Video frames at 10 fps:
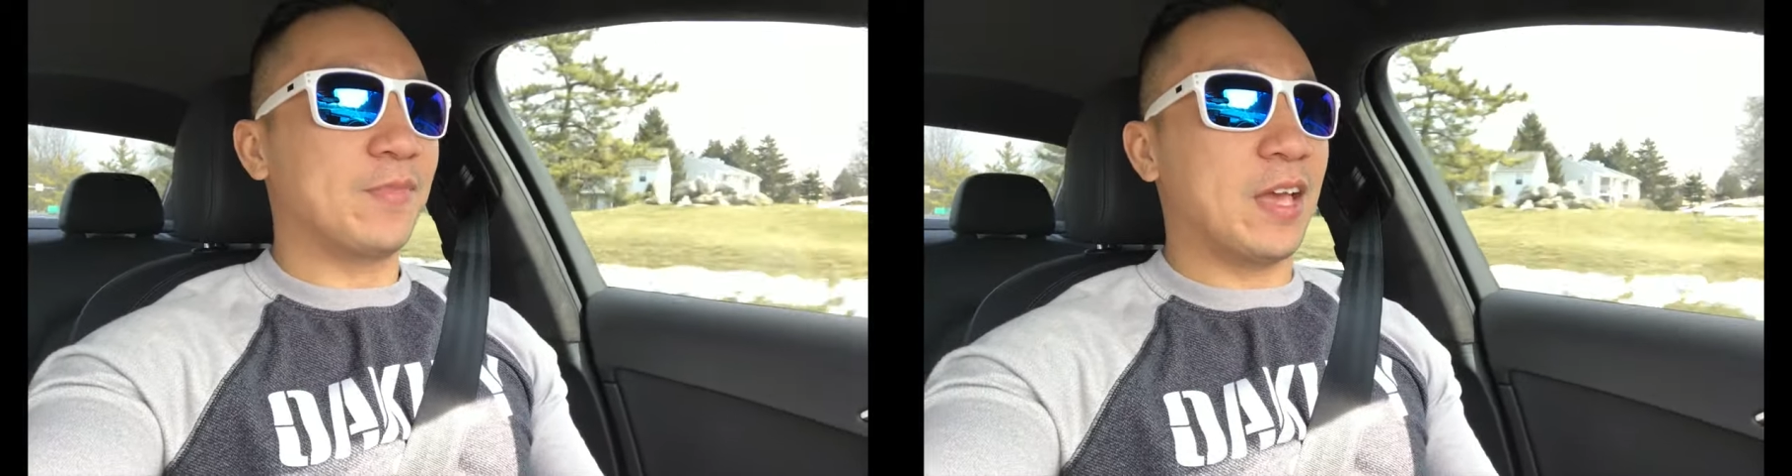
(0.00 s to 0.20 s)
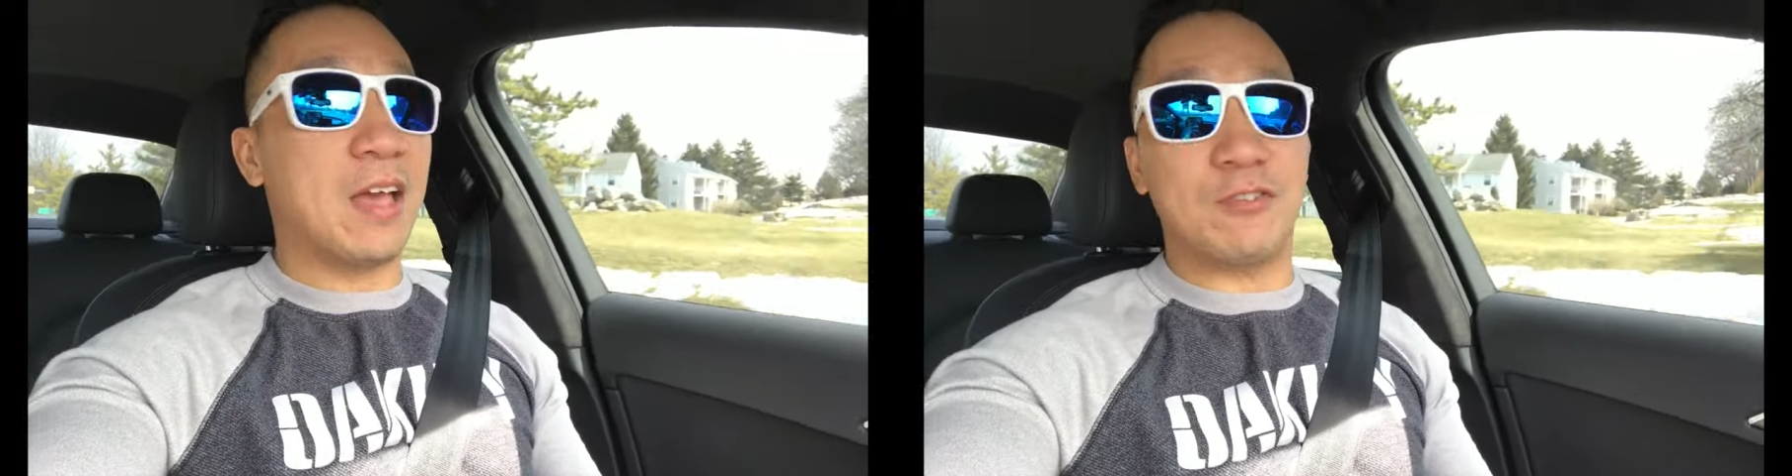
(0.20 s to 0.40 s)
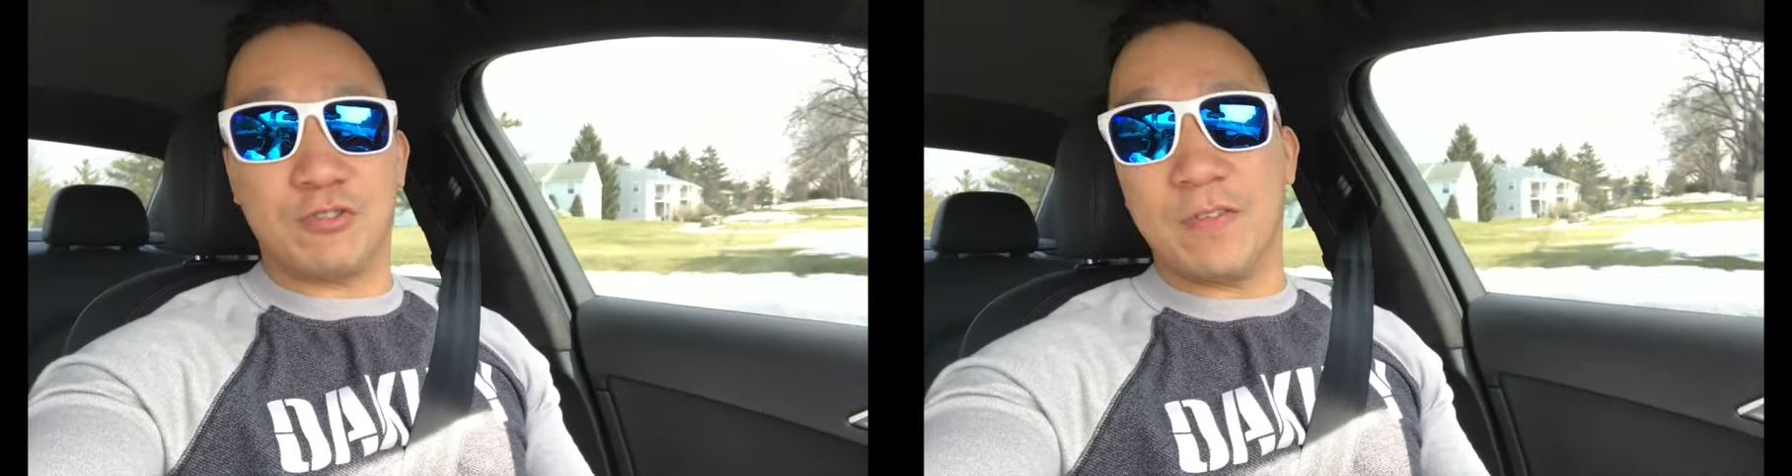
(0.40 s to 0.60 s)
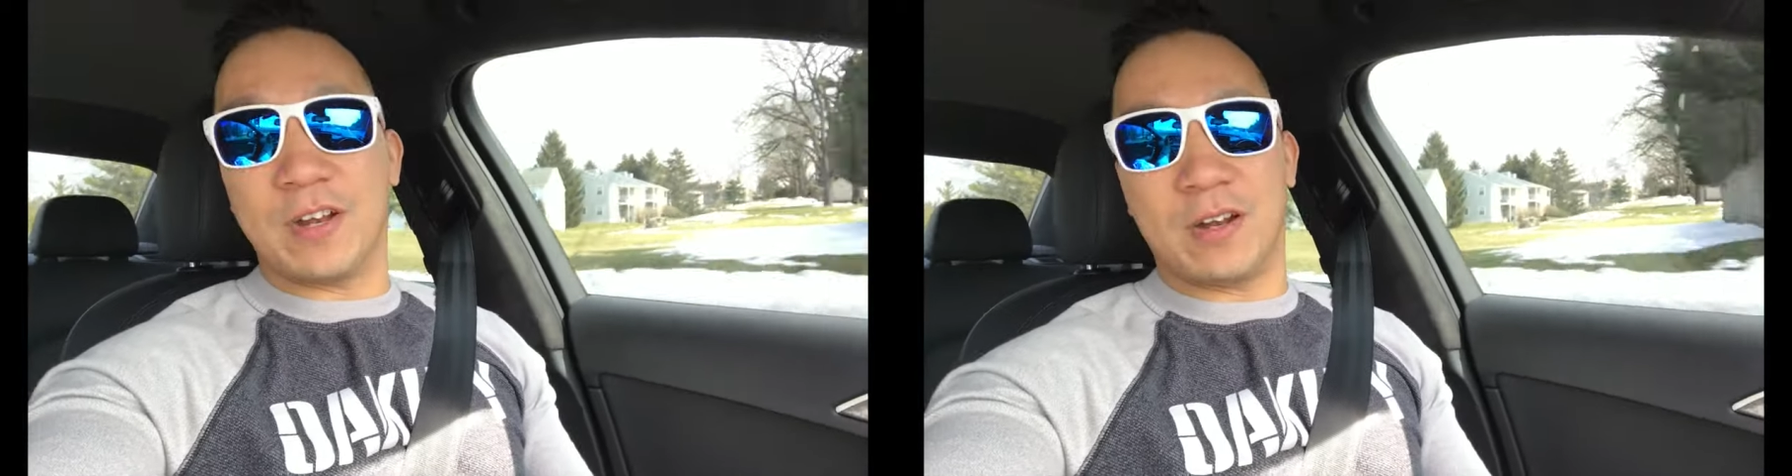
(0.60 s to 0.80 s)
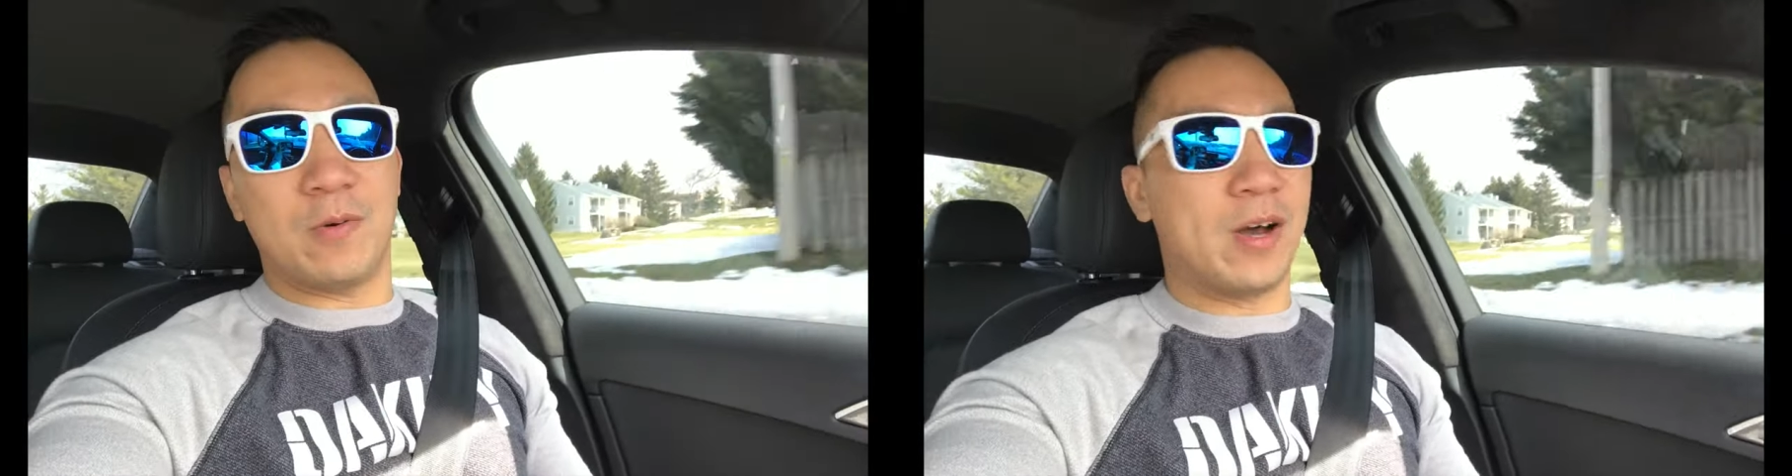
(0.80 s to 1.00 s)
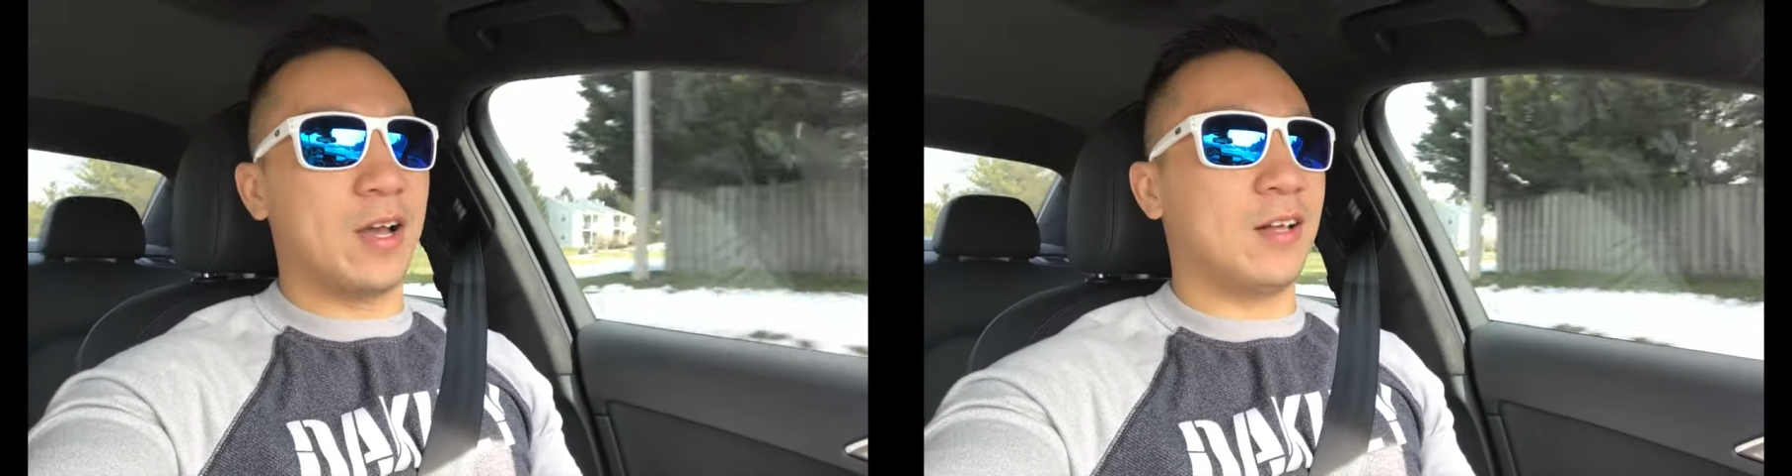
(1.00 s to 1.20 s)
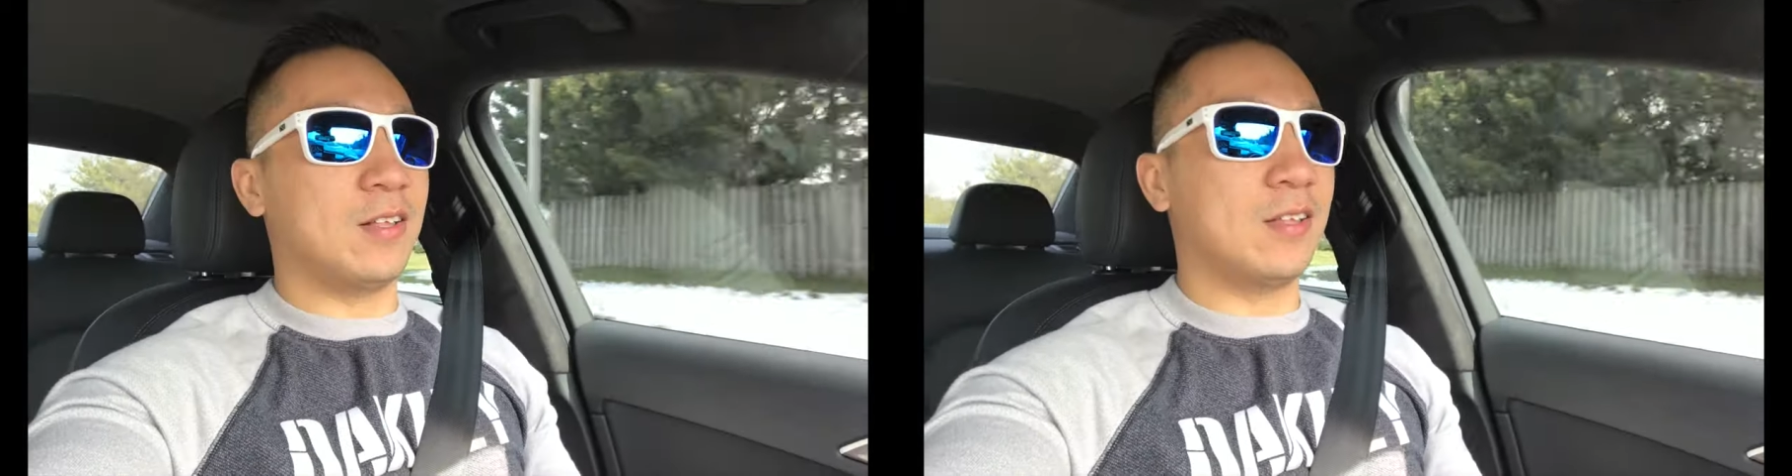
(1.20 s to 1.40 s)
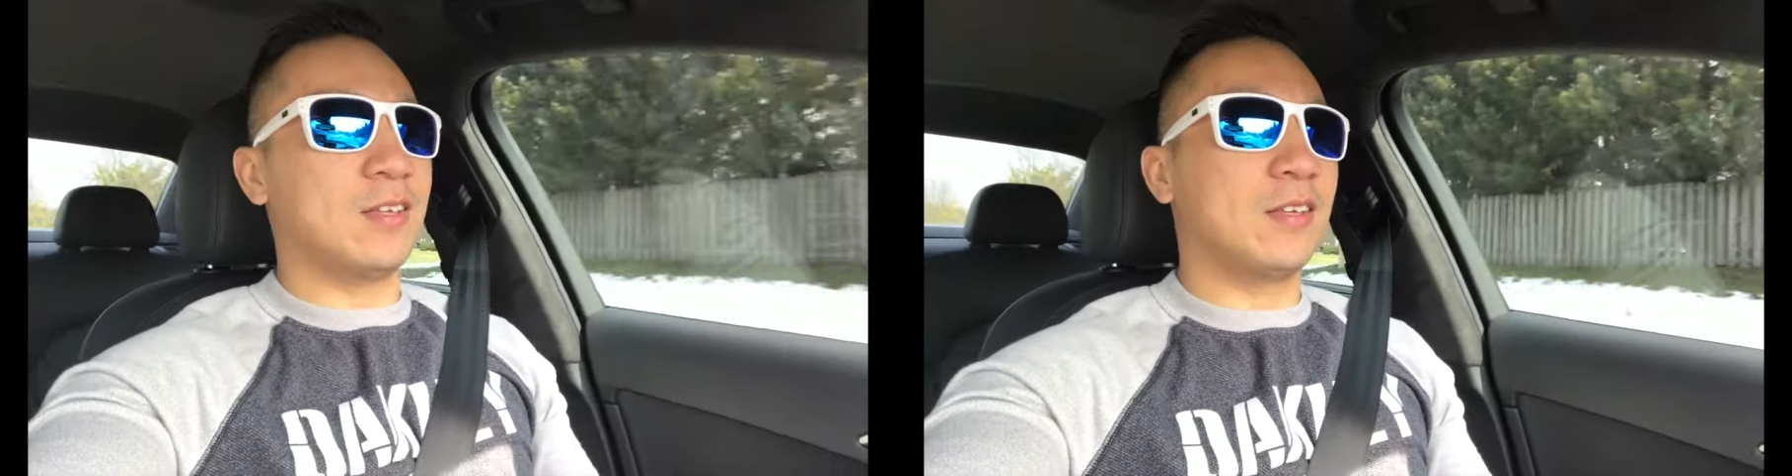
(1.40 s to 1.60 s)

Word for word: I haven't driven it in a while